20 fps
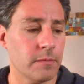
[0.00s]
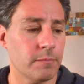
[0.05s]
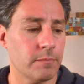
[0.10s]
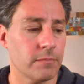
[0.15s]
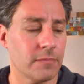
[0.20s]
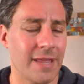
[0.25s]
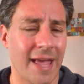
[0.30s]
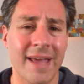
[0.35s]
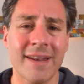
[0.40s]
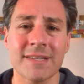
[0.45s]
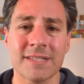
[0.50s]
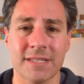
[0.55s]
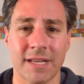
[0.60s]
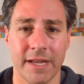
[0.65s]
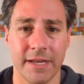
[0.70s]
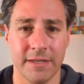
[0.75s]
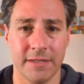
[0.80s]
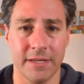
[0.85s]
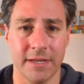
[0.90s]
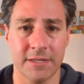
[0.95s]
data
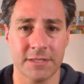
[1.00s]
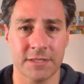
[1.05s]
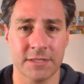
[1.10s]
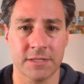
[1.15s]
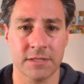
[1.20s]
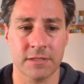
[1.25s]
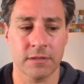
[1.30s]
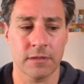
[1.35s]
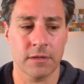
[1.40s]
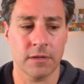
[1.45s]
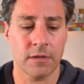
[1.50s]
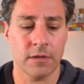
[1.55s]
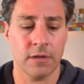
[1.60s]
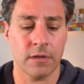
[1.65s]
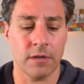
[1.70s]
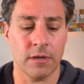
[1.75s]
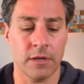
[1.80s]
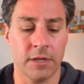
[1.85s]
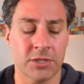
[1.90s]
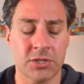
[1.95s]
scientists.
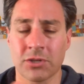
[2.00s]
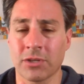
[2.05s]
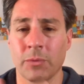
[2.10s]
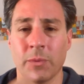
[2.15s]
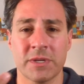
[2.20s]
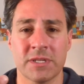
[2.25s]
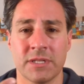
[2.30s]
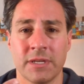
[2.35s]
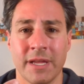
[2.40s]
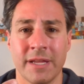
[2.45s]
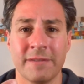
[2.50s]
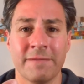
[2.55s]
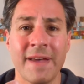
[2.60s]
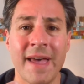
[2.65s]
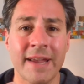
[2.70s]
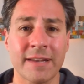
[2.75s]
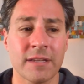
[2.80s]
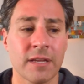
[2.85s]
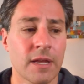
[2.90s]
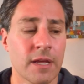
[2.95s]
It certainly wasn't. In
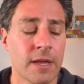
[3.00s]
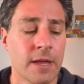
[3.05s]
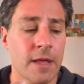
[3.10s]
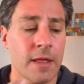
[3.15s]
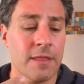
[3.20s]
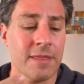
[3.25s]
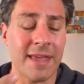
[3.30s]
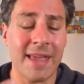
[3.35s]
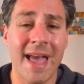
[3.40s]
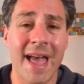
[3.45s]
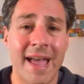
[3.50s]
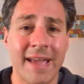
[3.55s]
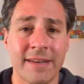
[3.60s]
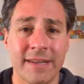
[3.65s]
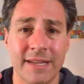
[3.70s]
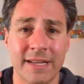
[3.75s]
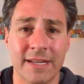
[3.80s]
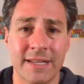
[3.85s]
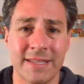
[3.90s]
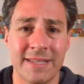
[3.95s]
fact, they
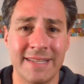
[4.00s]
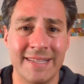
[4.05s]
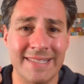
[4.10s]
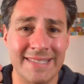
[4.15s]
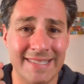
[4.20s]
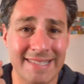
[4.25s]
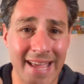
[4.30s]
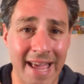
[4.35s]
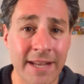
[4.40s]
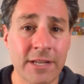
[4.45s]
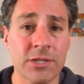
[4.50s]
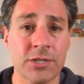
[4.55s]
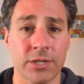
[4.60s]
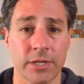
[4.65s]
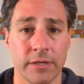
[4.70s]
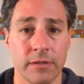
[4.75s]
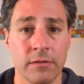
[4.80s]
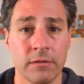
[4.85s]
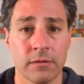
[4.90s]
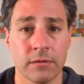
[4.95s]
had the
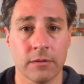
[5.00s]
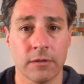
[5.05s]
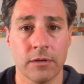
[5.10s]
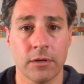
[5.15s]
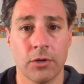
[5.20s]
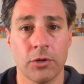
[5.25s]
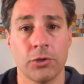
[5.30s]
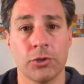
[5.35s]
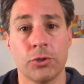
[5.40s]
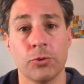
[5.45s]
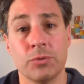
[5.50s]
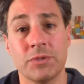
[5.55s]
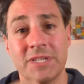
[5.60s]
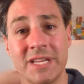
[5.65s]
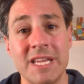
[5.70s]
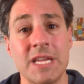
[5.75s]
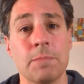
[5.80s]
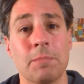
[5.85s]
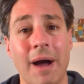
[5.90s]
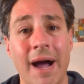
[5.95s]
intention to
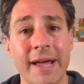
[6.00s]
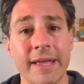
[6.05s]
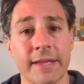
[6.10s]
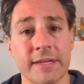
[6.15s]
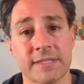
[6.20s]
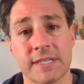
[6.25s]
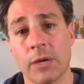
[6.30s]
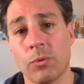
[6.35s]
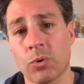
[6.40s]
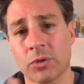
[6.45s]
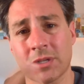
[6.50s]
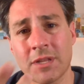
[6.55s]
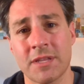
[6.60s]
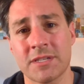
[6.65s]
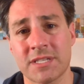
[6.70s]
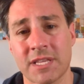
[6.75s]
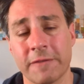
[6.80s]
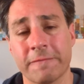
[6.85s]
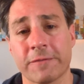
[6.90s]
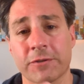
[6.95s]
de-bias. They worked on
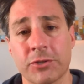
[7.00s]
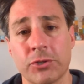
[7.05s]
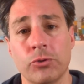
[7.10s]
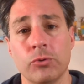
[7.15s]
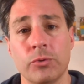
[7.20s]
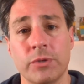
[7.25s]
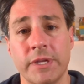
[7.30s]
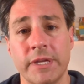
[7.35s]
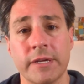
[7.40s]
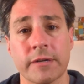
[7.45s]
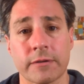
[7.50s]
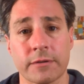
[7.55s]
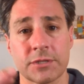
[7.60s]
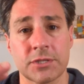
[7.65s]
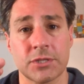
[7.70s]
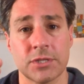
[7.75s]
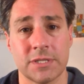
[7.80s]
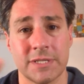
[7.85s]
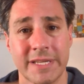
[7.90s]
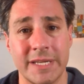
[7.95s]
this thing for 2 years
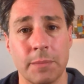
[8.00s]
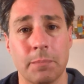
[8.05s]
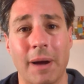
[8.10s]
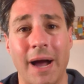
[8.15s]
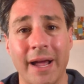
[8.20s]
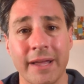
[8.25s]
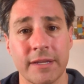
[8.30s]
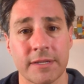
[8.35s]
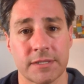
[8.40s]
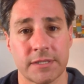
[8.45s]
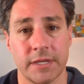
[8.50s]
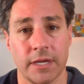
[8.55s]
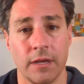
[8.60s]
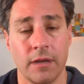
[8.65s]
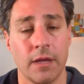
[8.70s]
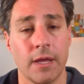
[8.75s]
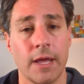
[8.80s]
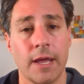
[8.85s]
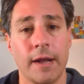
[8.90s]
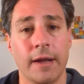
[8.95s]
to de-bias
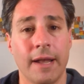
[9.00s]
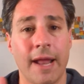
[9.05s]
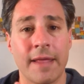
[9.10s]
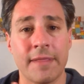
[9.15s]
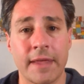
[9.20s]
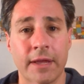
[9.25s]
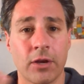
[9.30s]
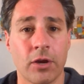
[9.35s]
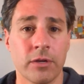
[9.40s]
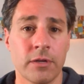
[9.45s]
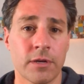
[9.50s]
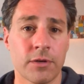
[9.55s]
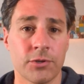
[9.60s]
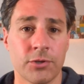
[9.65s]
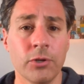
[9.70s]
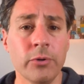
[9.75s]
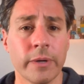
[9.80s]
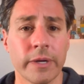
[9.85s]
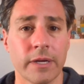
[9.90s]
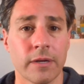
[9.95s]
it, and they couldn't
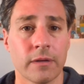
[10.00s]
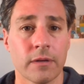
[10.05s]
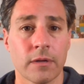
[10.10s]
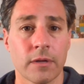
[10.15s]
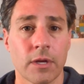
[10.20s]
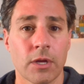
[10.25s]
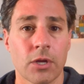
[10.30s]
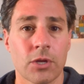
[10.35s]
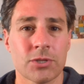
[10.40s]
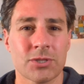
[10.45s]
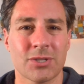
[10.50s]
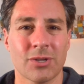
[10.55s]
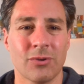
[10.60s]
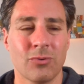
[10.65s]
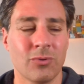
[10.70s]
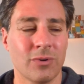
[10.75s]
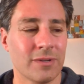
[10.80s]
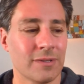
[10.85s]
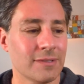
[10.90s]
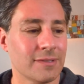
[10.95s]
do it.
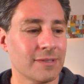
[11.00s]
So